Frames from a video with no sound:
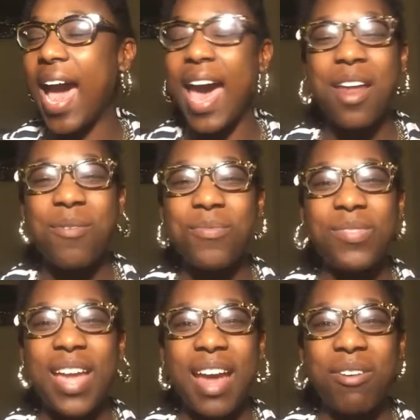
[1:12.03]
I
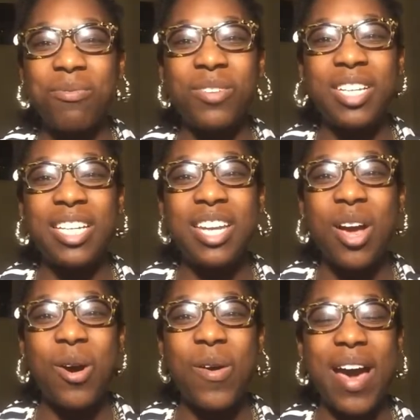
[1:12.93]
don't really
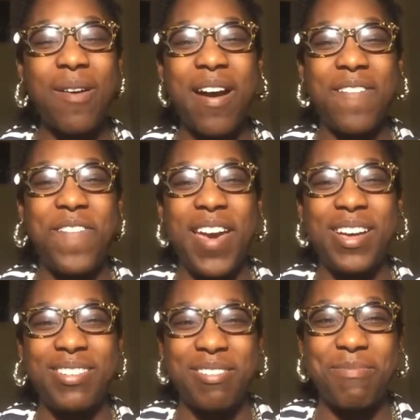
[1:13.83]
know how I
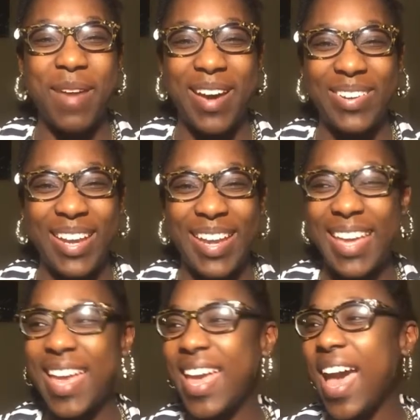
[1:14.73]
felt about it.
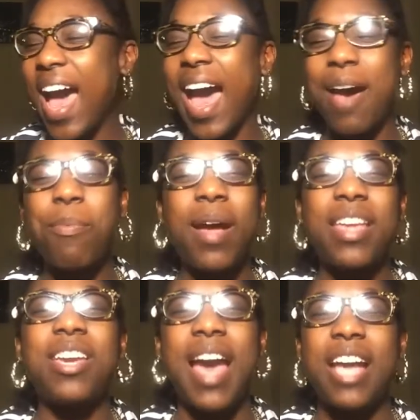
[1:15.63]
I
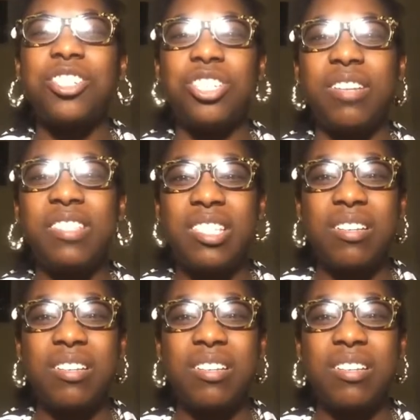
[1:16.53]
I should have